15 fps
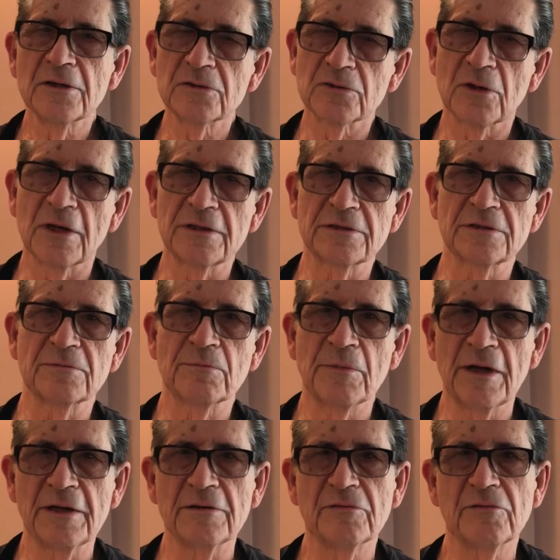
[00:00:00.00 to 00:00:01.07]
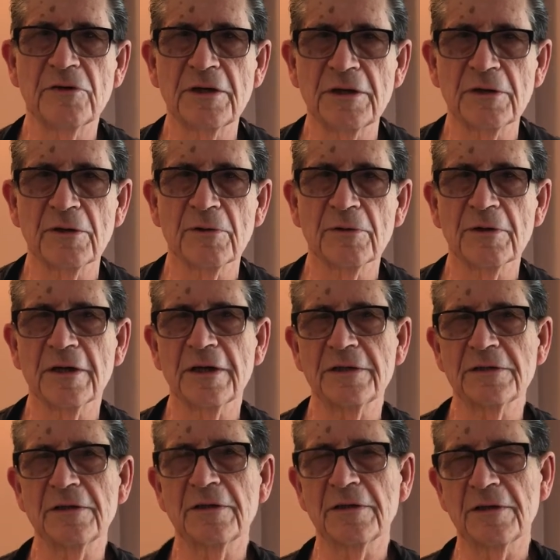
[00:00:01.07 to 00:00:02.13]
So I made a video and I,
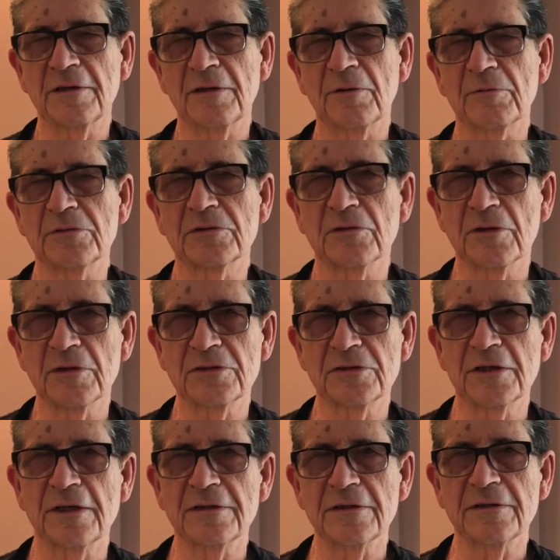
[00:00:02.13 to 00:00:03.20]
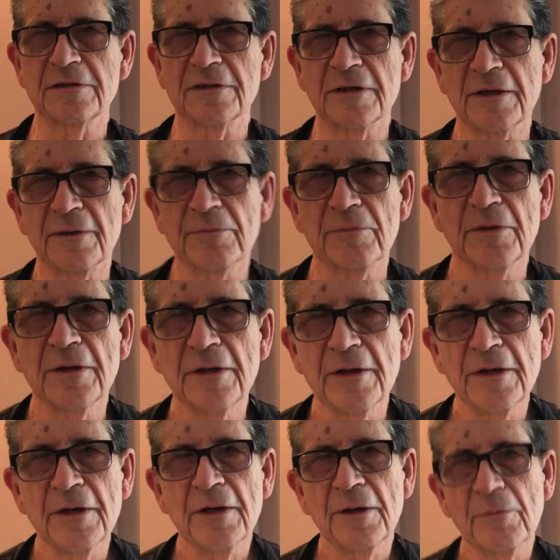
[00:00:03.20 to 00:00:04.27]
and I was going to send it to them,
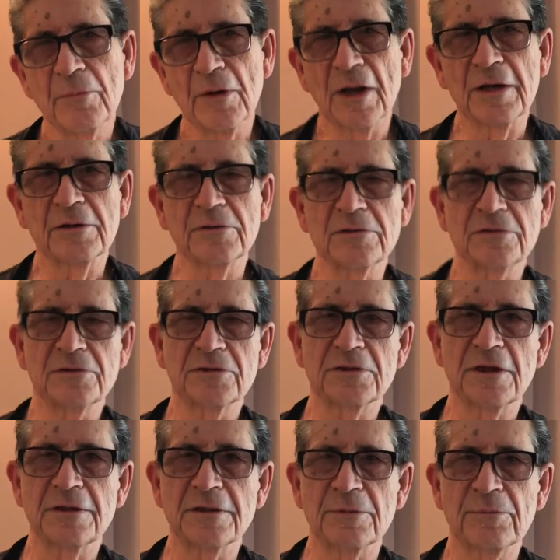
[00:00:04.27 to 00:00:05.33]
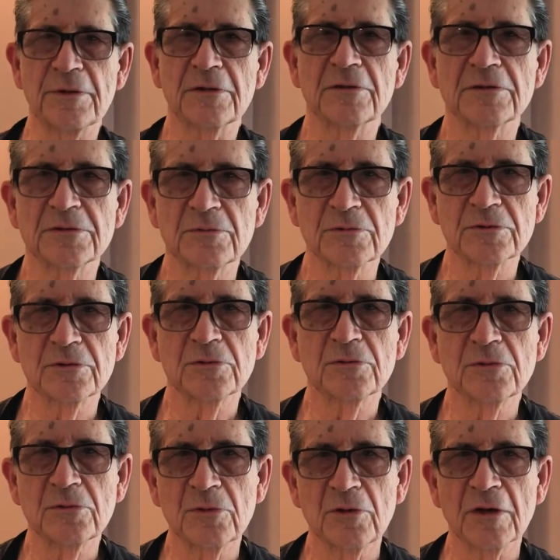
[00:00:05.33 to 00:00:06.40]
but I couldn't send it because it was too
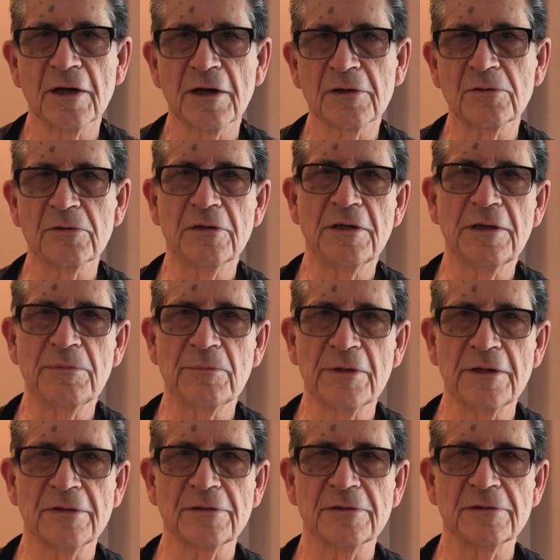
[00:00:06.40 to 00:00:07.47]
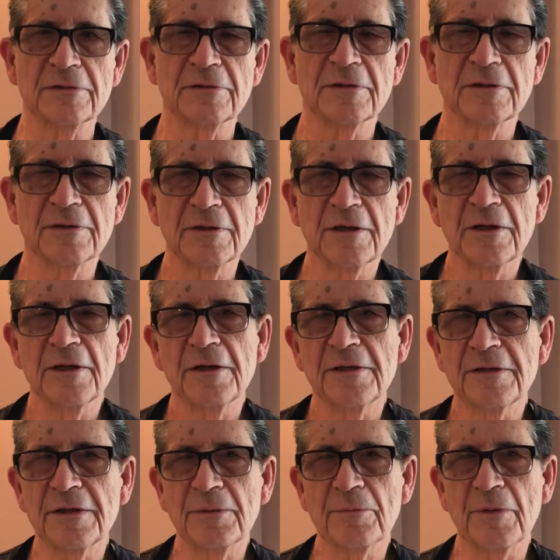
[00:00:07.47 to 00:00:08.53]
long. I couldn't email it.
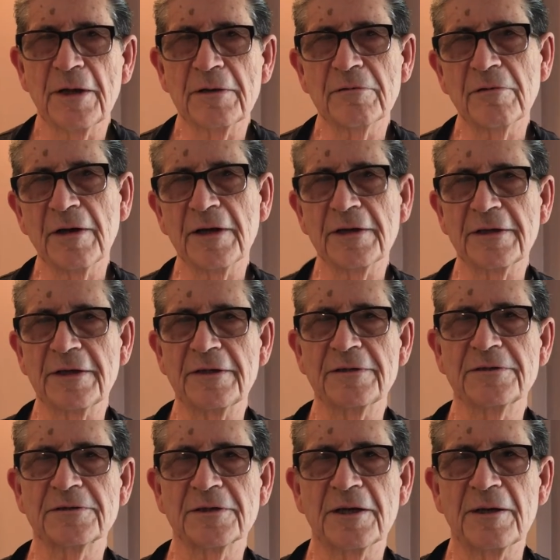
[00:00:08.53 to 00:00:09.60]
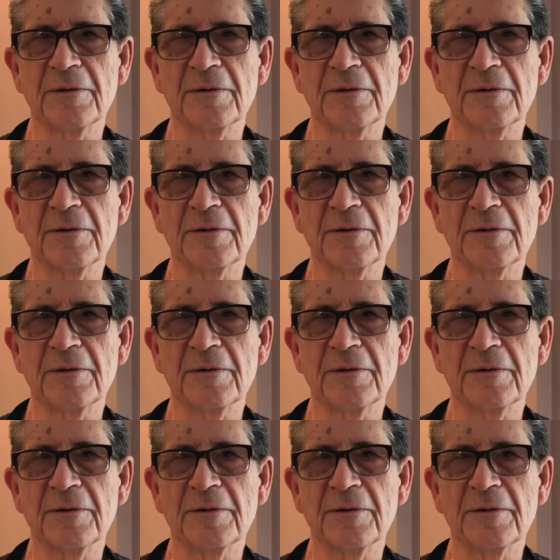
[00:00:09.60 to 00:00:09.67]
And then my grandkids